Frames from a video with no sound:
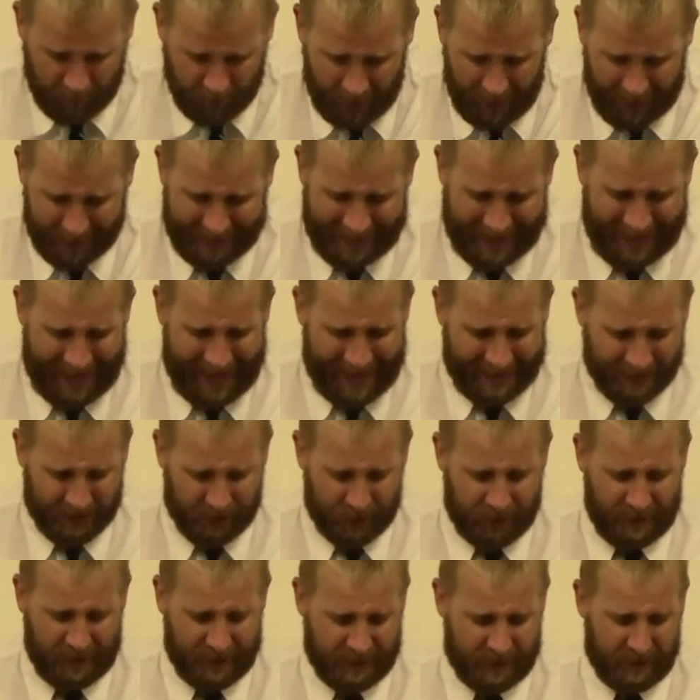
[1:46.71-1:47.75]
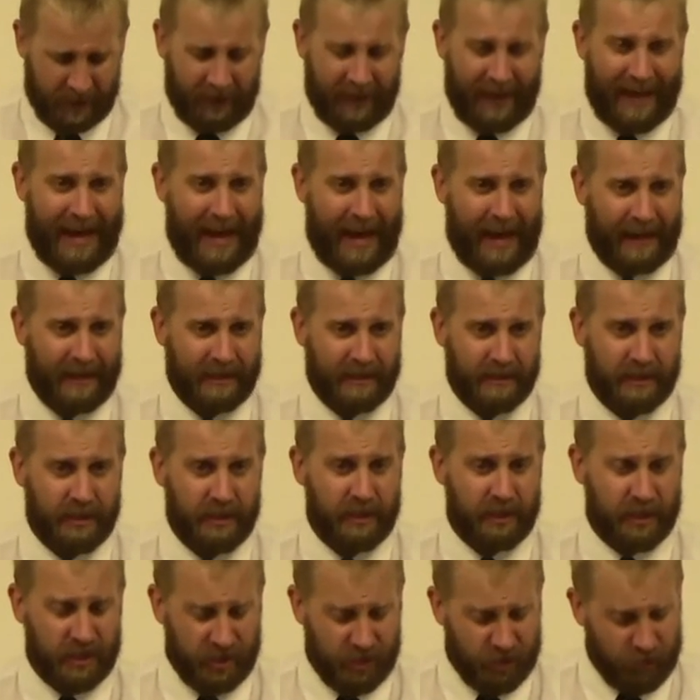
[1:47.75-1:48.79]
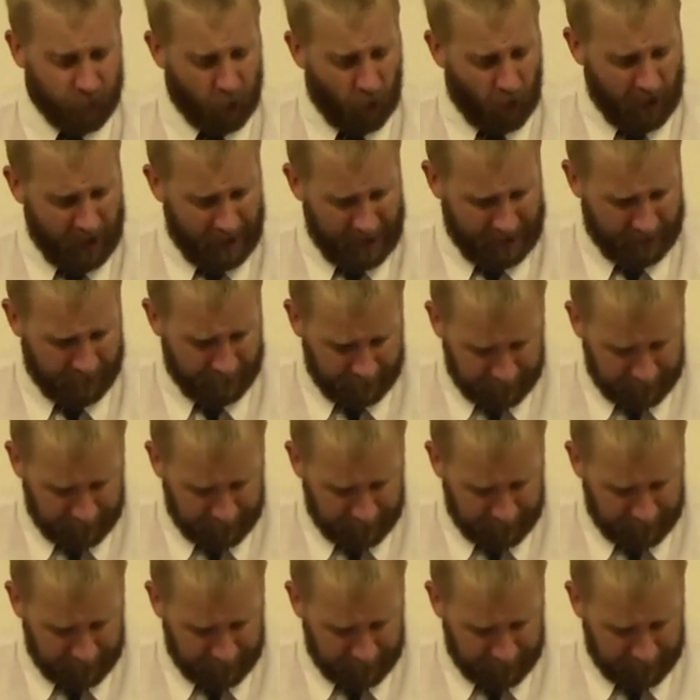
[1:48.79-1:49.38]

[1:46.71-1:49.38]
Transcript: And they entered into the land to destroy it.